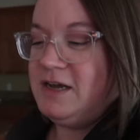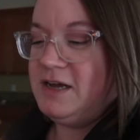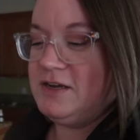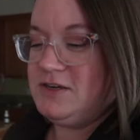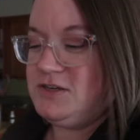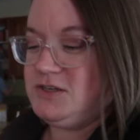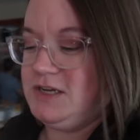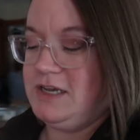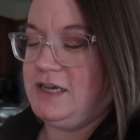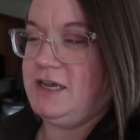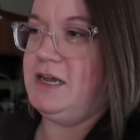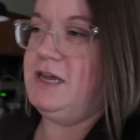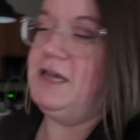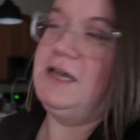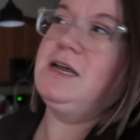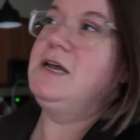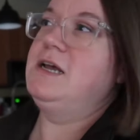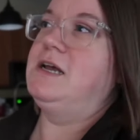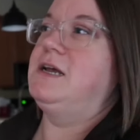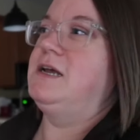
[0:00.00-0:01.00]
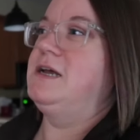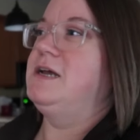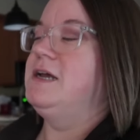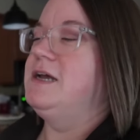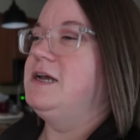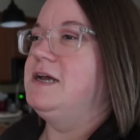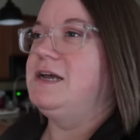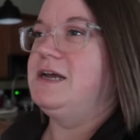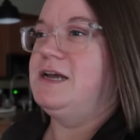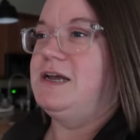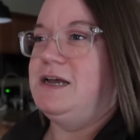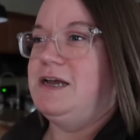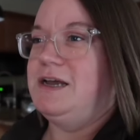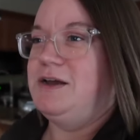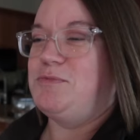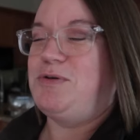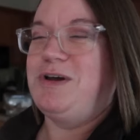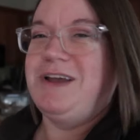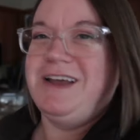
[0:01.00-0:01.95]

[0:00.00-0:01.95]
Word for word: Maybe she, I need to shower more than once a week.